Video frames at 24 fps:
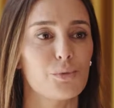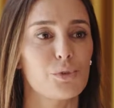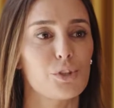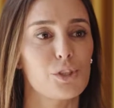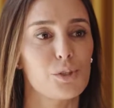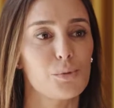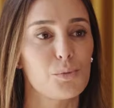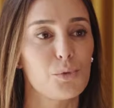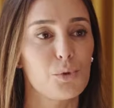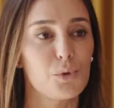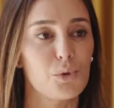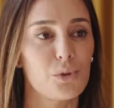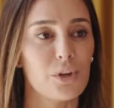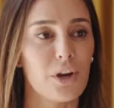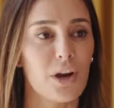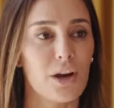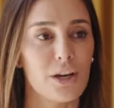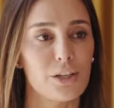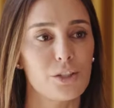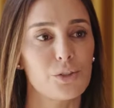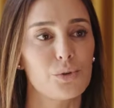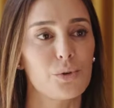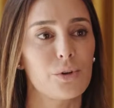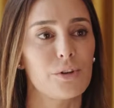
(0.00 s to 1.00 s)
smooth
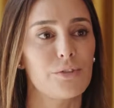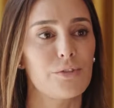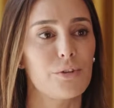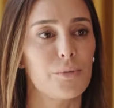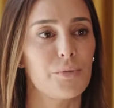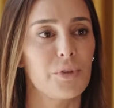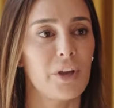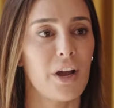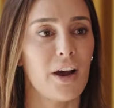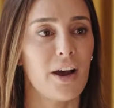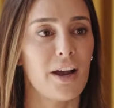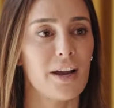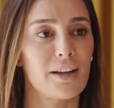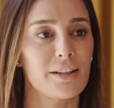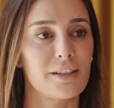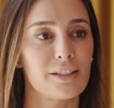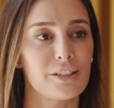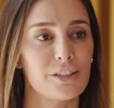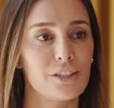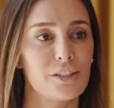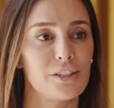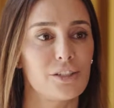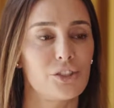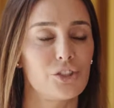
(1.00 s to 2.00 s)
contour from the
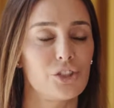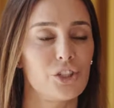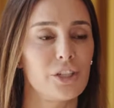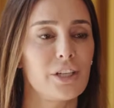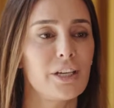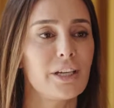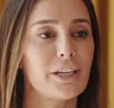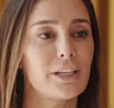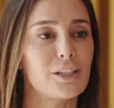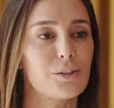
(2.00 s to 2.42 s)
eyelid to the cheek,